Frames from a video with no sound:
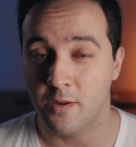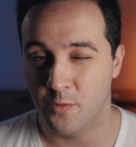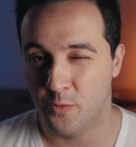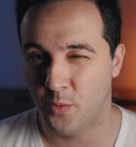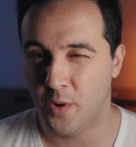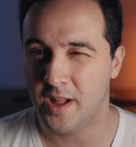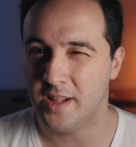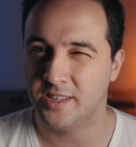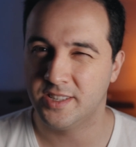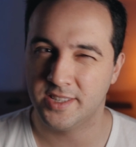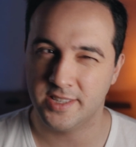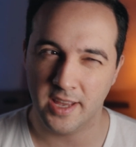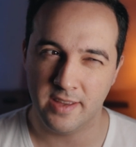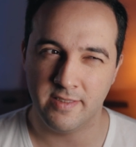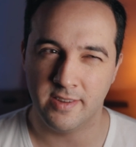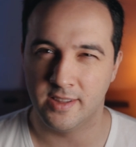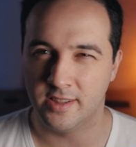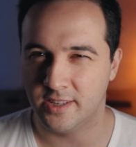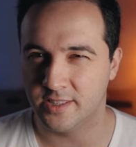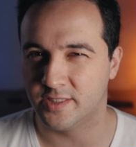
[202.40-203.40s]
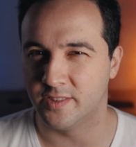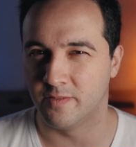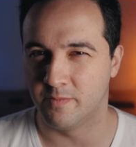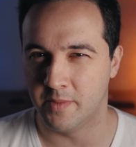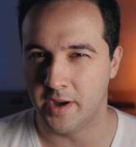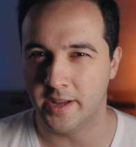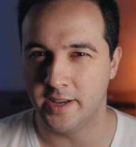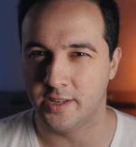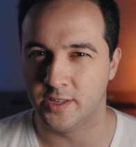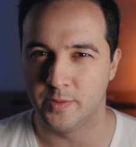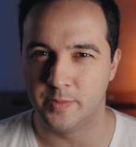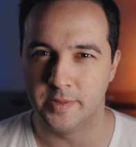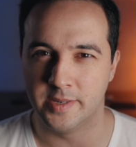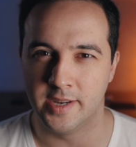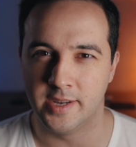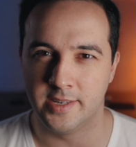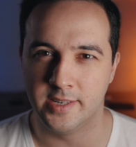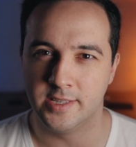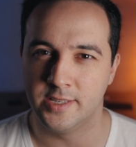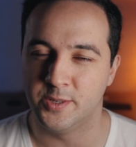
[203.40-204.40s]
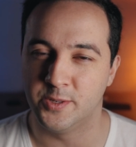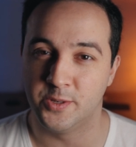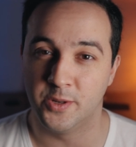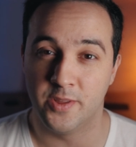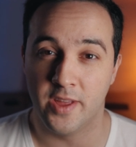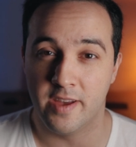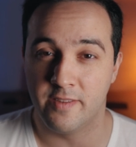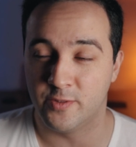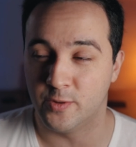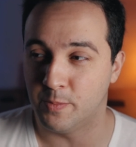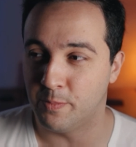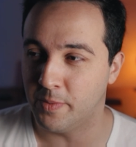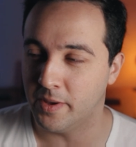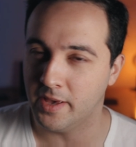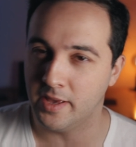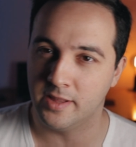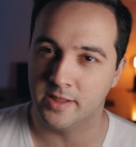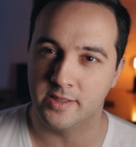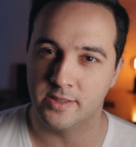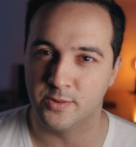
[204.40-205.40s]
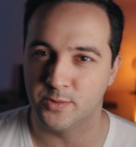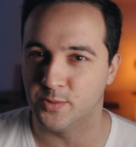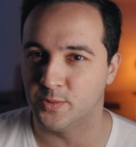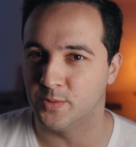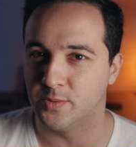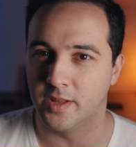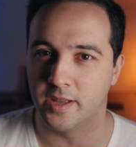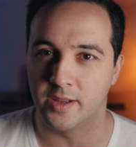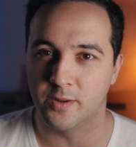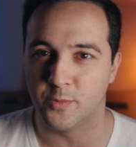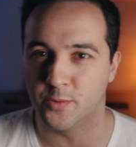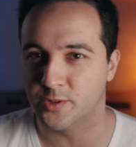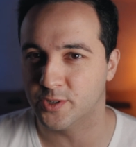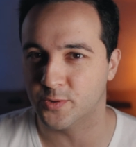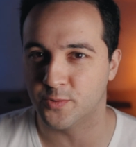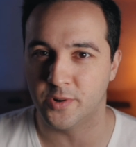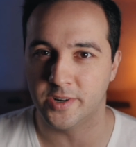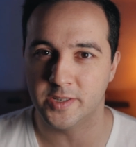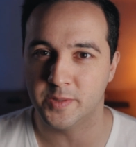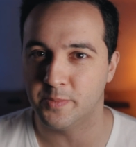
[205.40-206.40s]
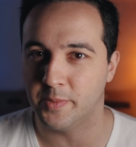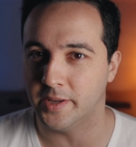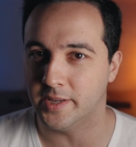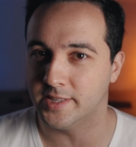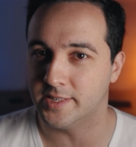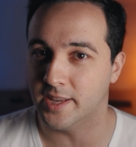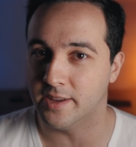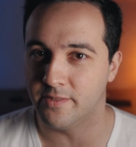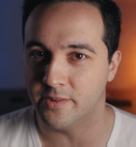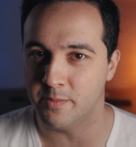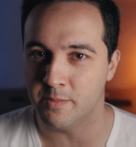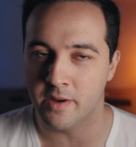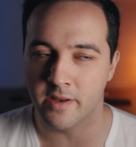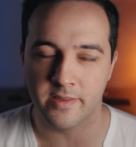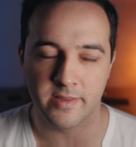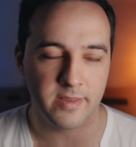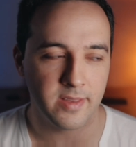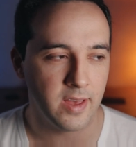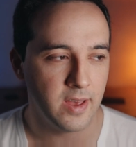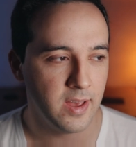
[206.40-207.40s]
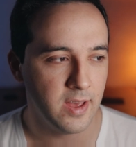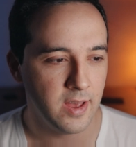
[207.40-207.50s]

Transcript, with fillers: while saving lots of money, to be honest, you don't have to pay to like Squarespace every month.